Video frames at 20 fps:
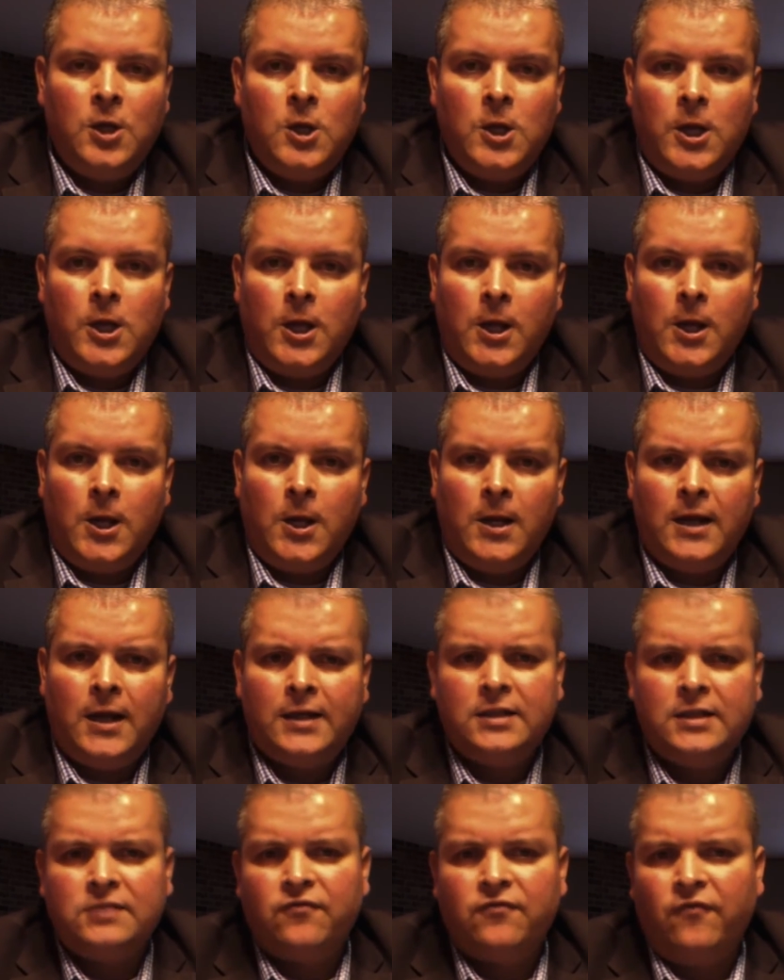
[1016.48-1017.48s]
And I
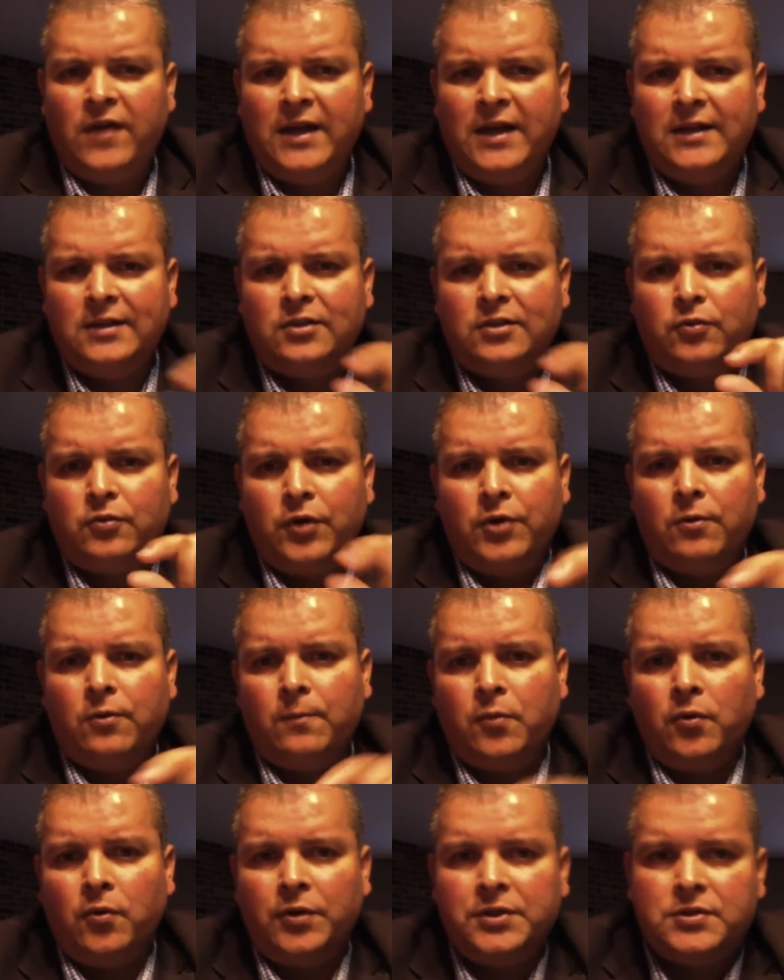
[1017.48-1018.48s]
can find trigger
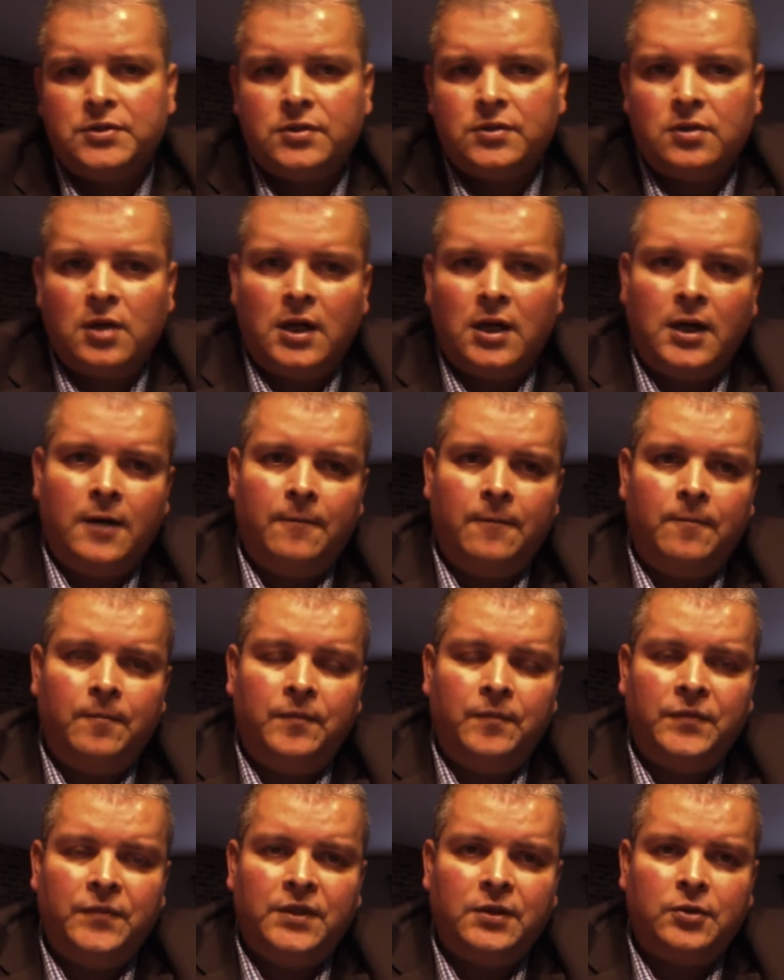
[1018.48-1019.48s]
points
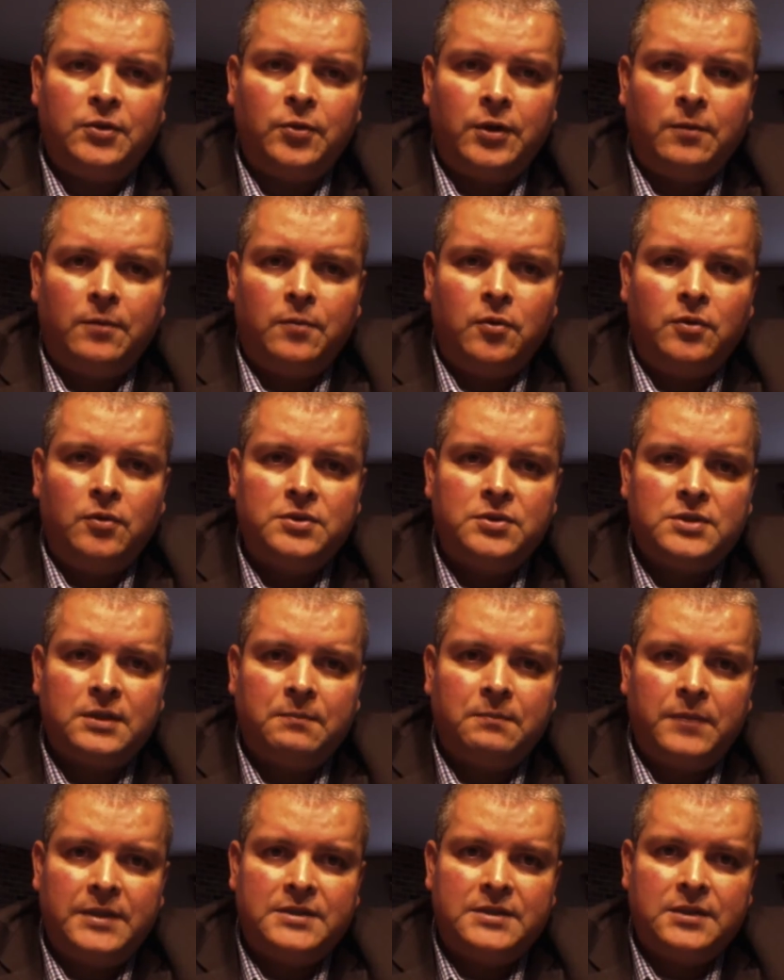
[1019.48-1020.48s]
that
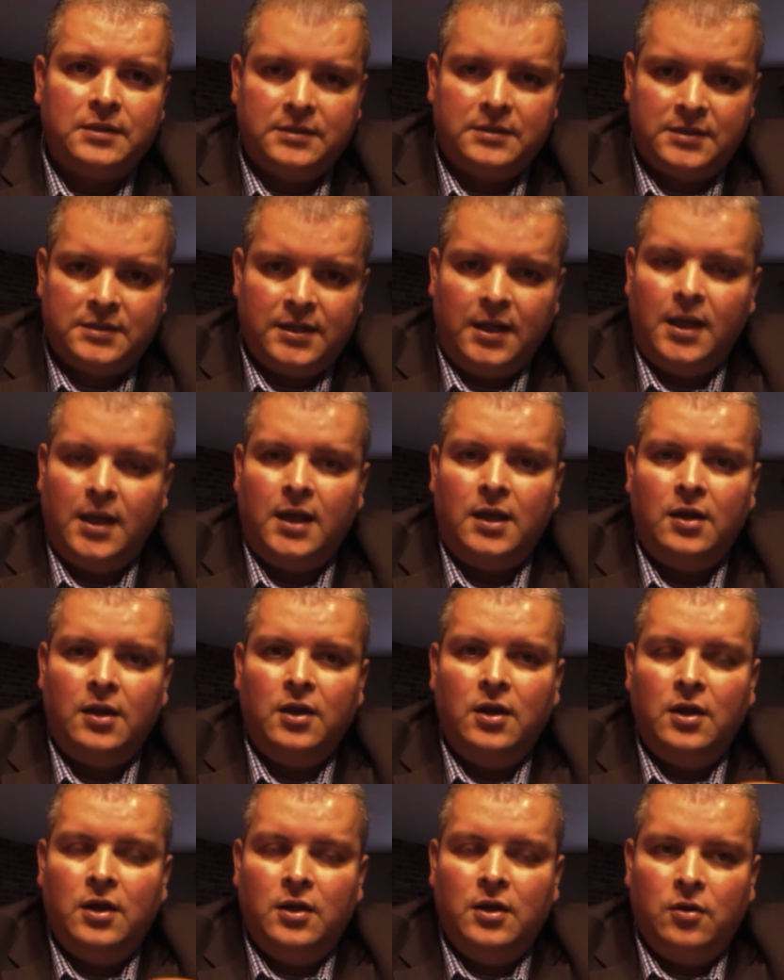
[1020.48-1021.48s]
basically say, hey,
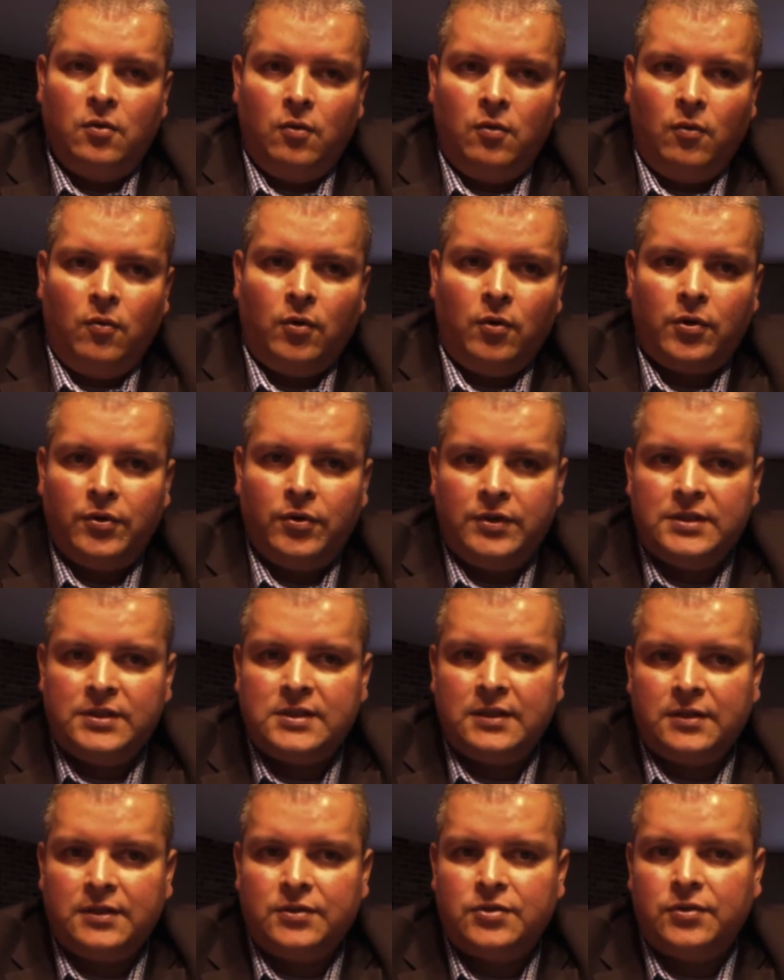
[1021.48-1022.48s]
work on this
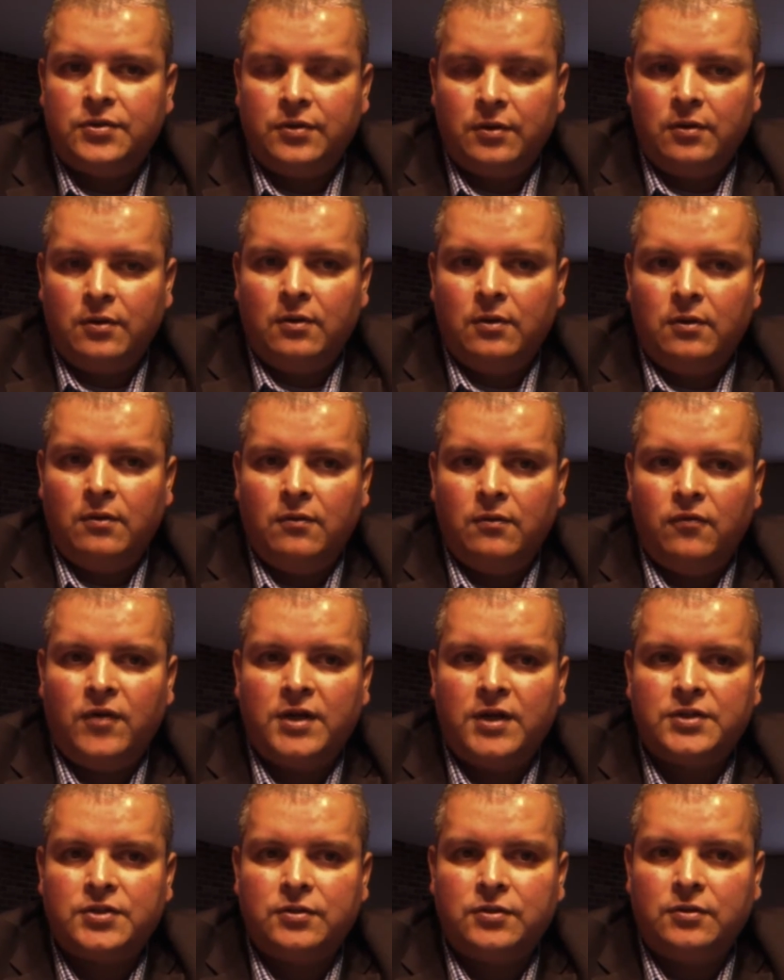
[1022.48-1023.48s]
additional
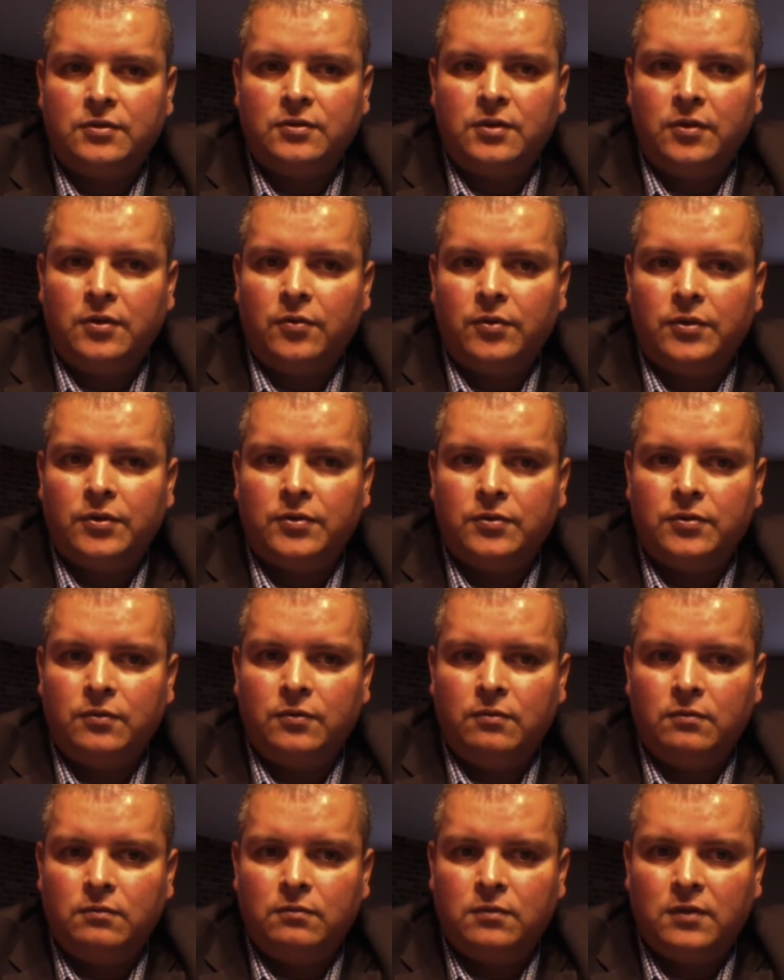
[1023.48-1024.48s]
function in order to
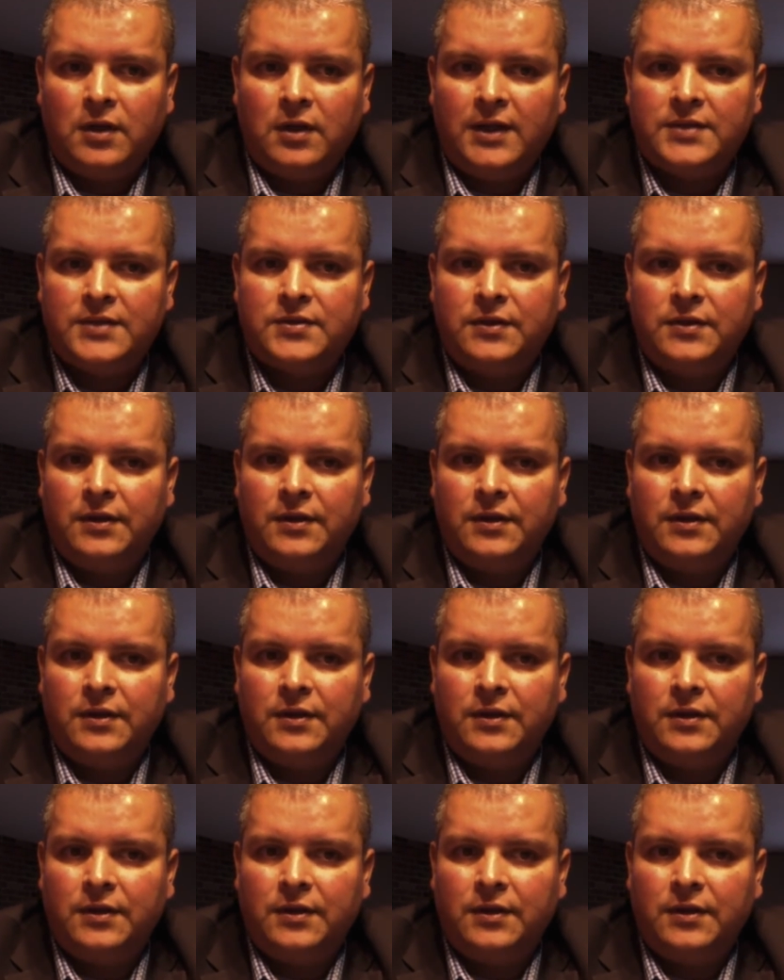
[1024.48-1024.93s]
lessen